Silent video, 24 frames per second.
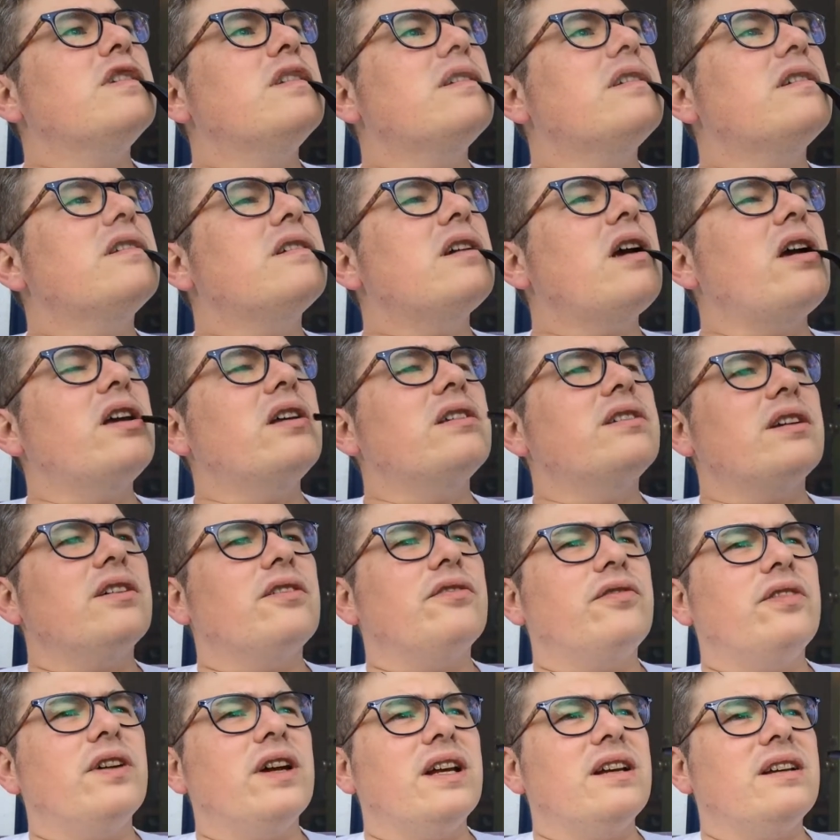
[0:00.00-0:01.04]
This is
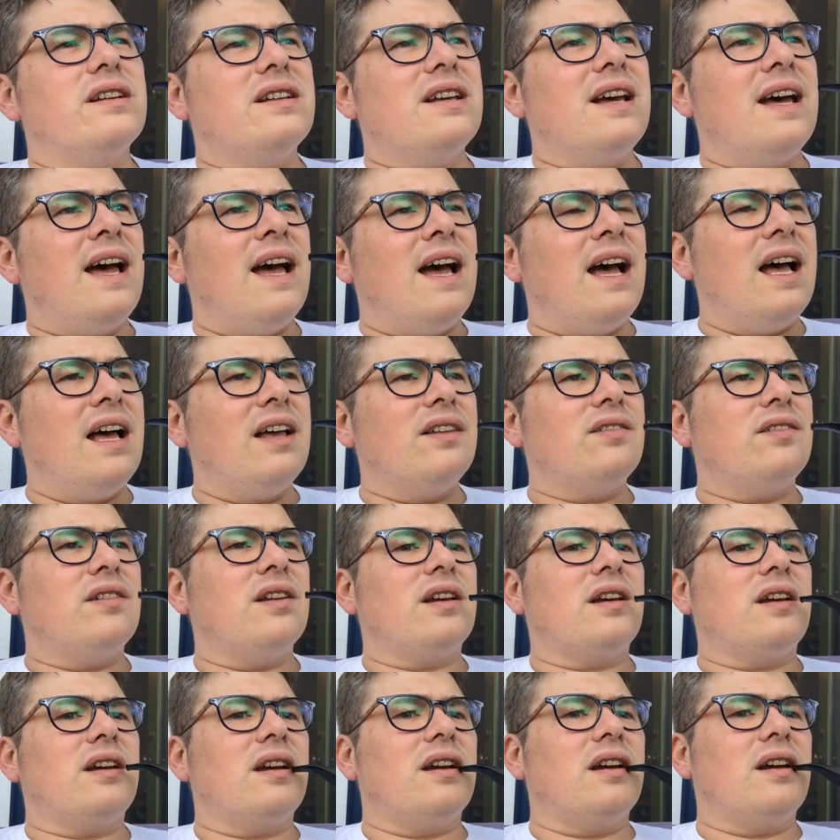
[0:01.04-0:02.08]
a
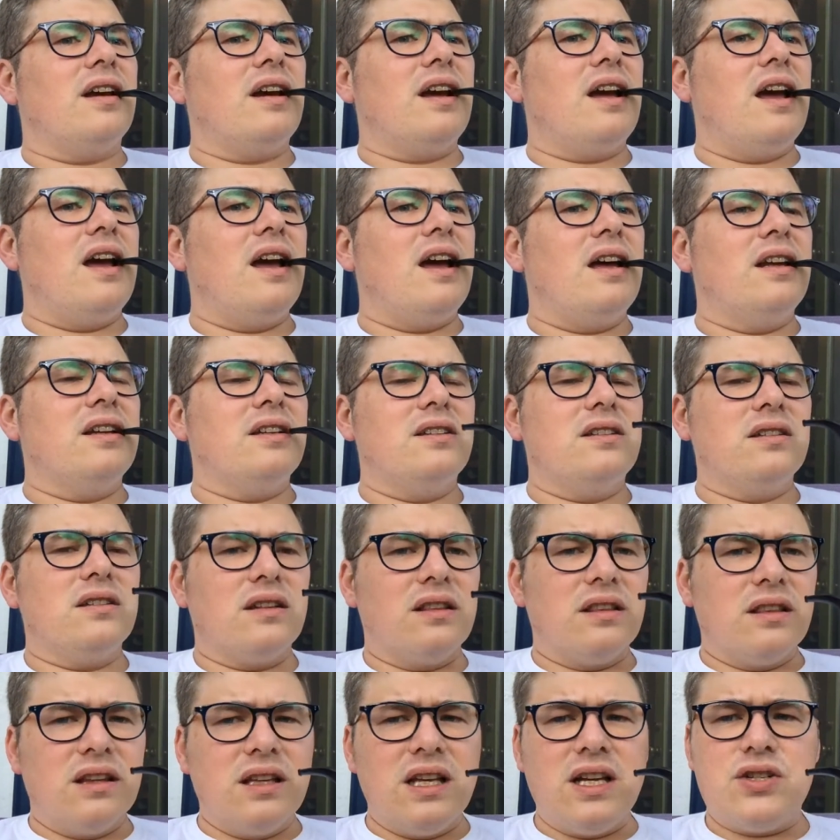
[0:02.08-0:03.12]
fantastic and
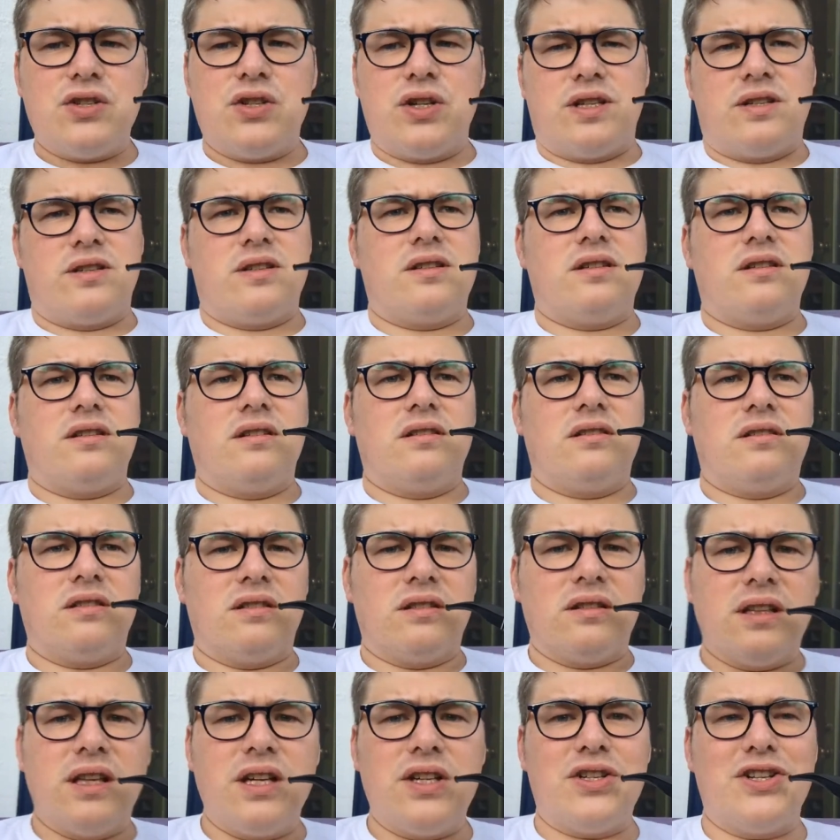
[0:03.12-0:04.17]
delicious,
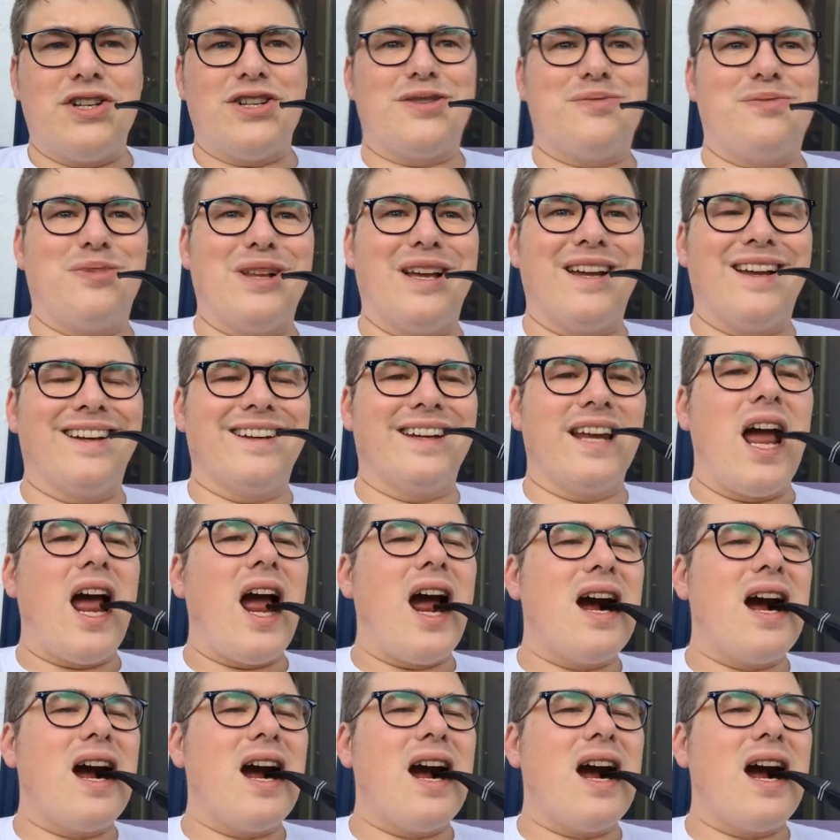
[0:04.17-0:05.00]
delicious blend.